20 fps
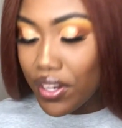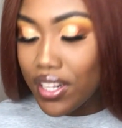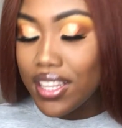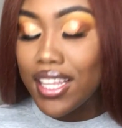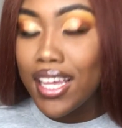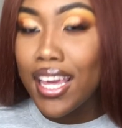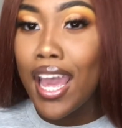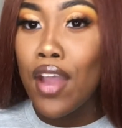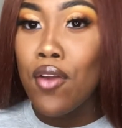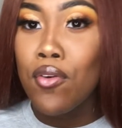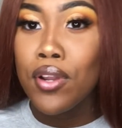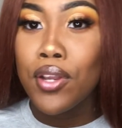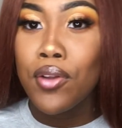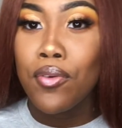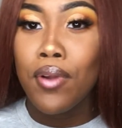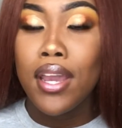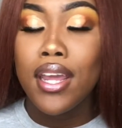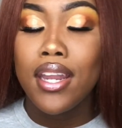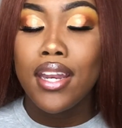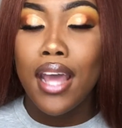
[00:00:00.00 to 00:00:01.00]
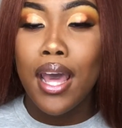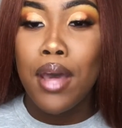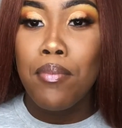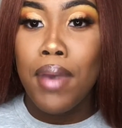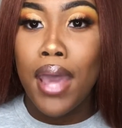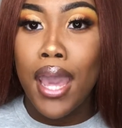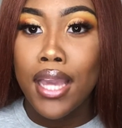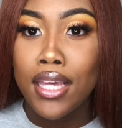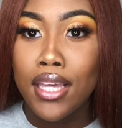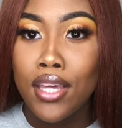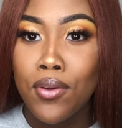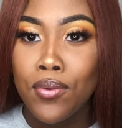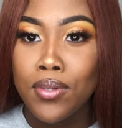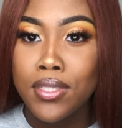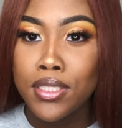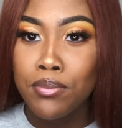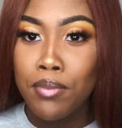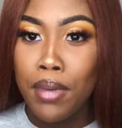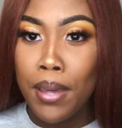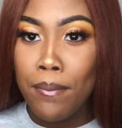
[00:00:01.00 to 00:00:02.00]
only thing I regret not packing
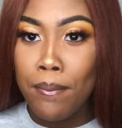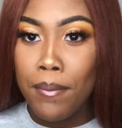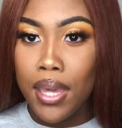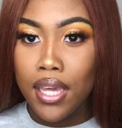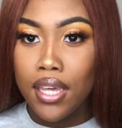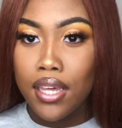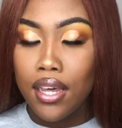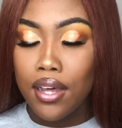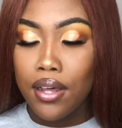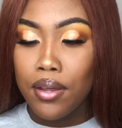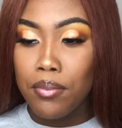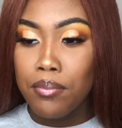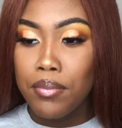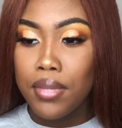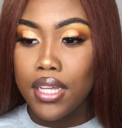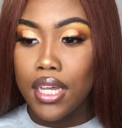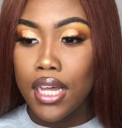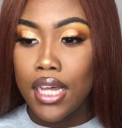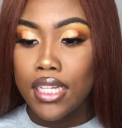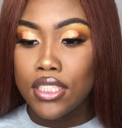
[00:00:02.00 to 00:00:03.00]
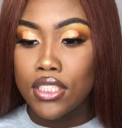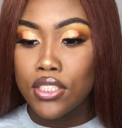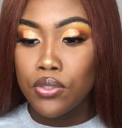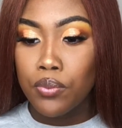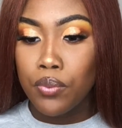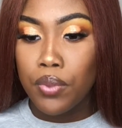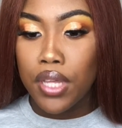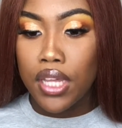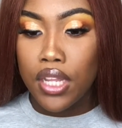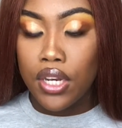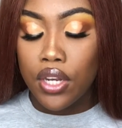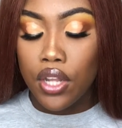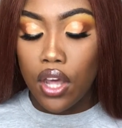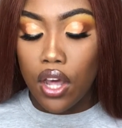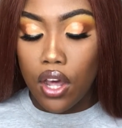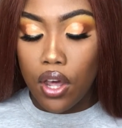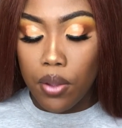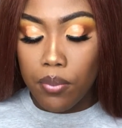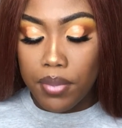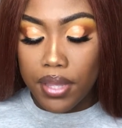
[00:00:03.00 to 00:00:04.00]
was my makeup, because when
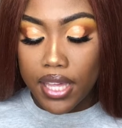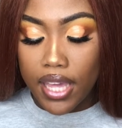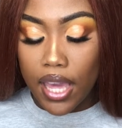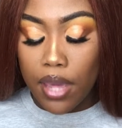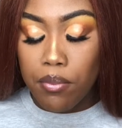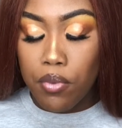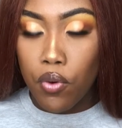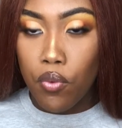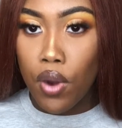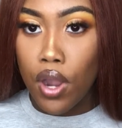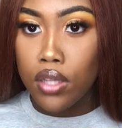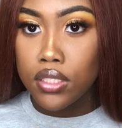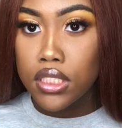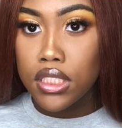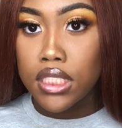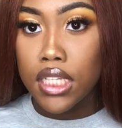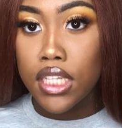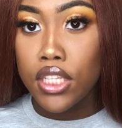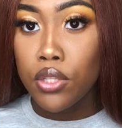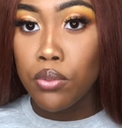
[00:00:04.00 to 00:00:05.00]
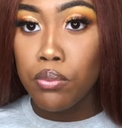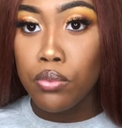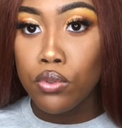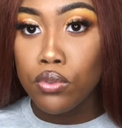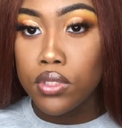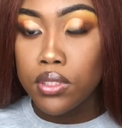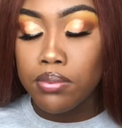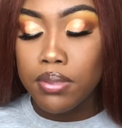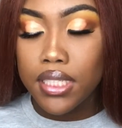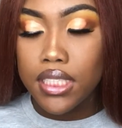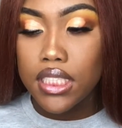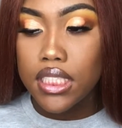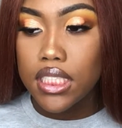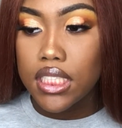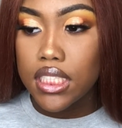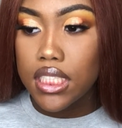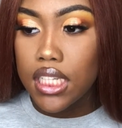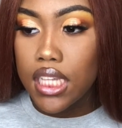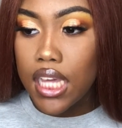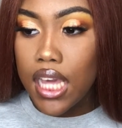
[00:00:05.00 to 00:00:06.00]
it came around to take the blues
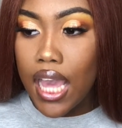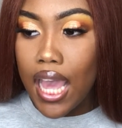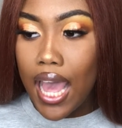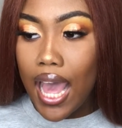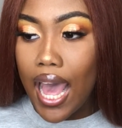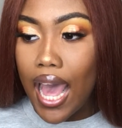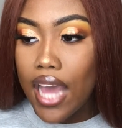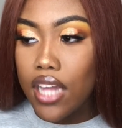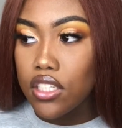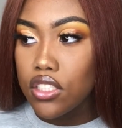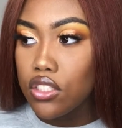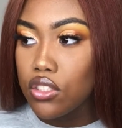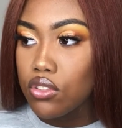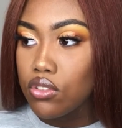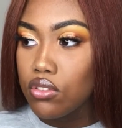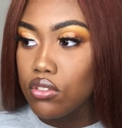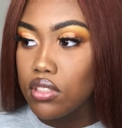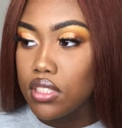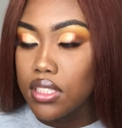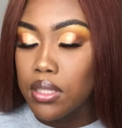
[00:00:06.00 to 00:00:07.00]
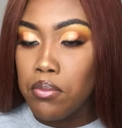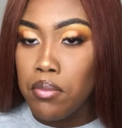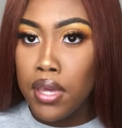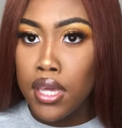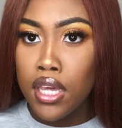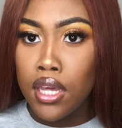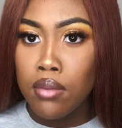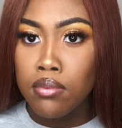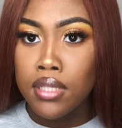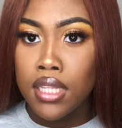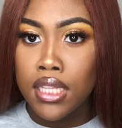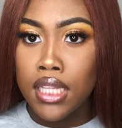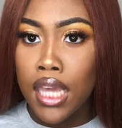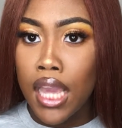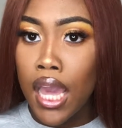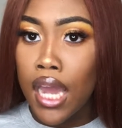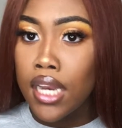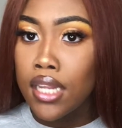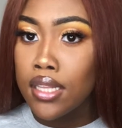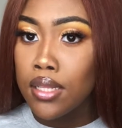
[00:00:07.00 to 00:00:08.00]
picture, I had to use the makeup that they
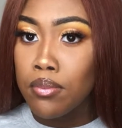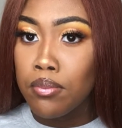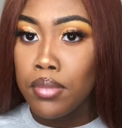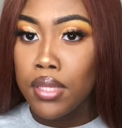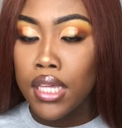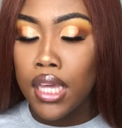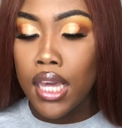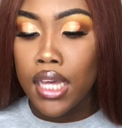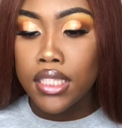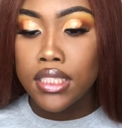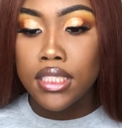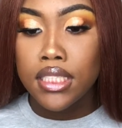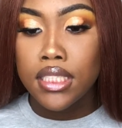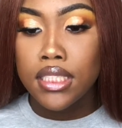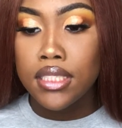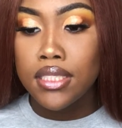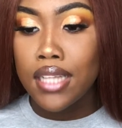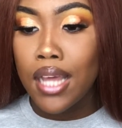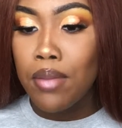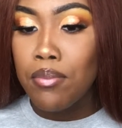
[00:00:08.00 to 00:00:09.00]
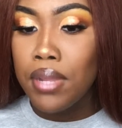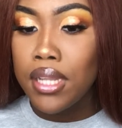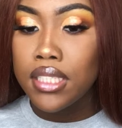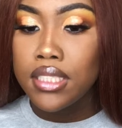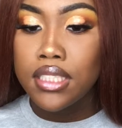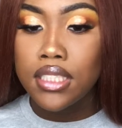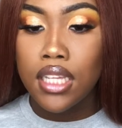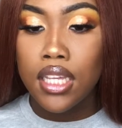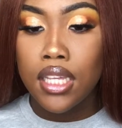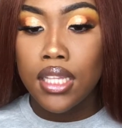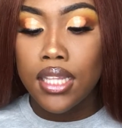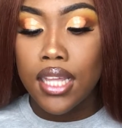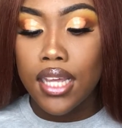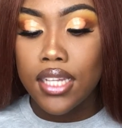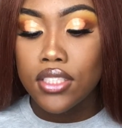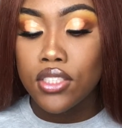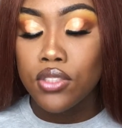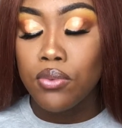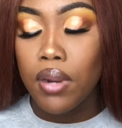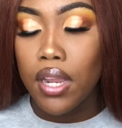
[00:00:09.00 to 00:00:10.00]
had in the BX. And I'm not saying that
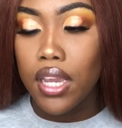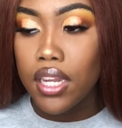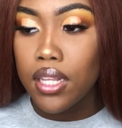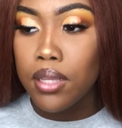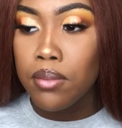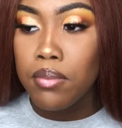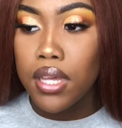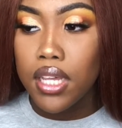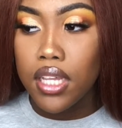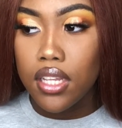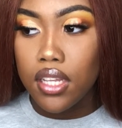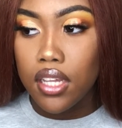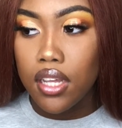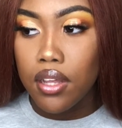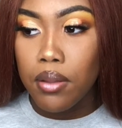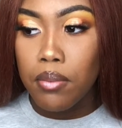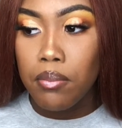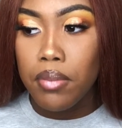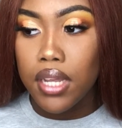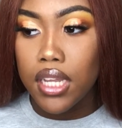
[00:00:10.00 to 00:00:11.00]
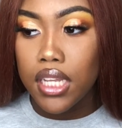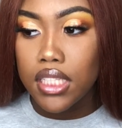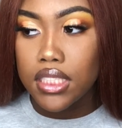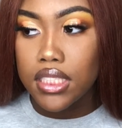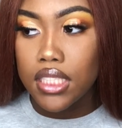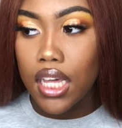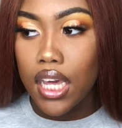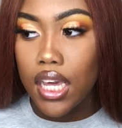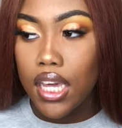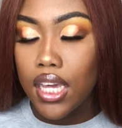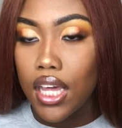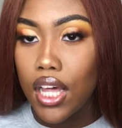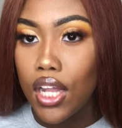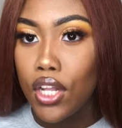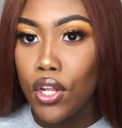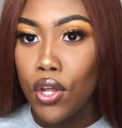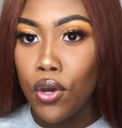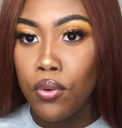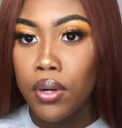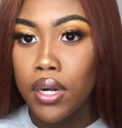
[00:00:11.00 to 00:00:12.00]
it's raggedy makeup, but it's like
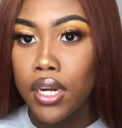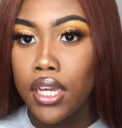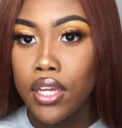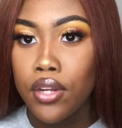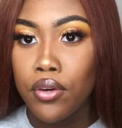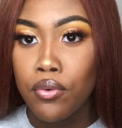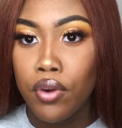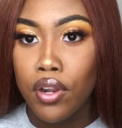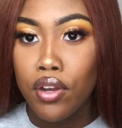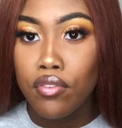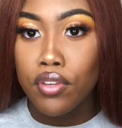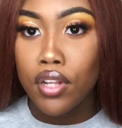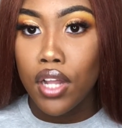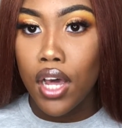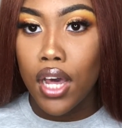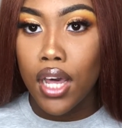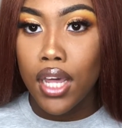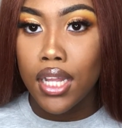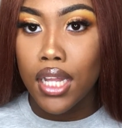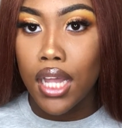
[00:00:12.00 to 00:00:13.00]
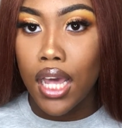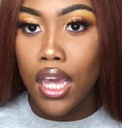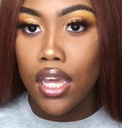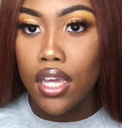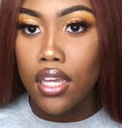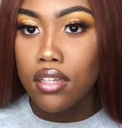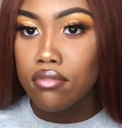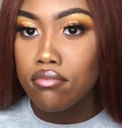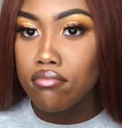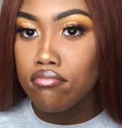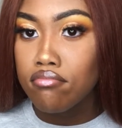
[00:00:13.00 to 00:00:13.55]
lower end Revlon, like